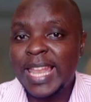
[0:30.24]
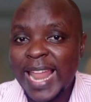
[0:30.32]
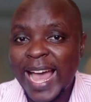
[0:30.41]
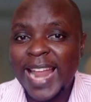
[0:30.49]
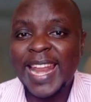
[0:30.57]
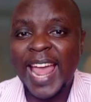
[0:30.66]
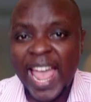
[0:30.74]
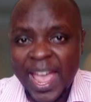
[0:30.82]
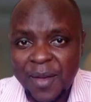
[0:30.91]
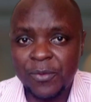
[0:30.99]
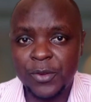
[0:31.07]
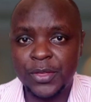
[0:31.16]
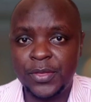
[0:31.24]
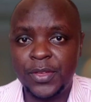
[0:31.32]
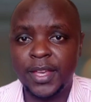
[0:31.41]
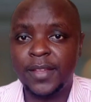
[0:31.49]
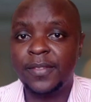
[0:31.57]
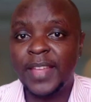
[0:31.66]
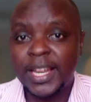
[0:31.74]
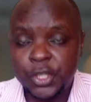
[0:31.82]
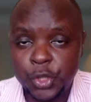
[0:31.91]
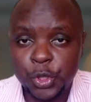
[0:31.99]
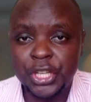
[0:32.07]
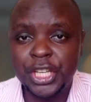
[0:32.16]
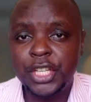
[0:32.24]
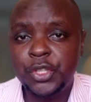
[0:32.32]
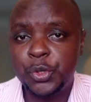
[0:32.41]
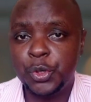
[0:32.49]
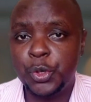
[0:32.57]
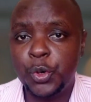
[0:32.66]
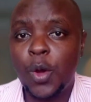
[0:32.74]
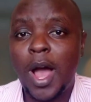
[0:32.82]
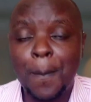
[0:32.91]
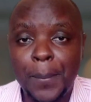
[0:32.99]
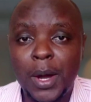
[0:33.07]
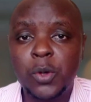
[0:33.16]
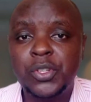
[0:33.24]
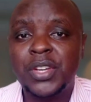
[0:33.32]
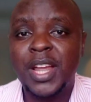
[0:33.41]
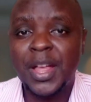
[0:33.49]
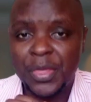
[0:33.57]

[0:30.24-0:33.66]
learn everything that you need to know about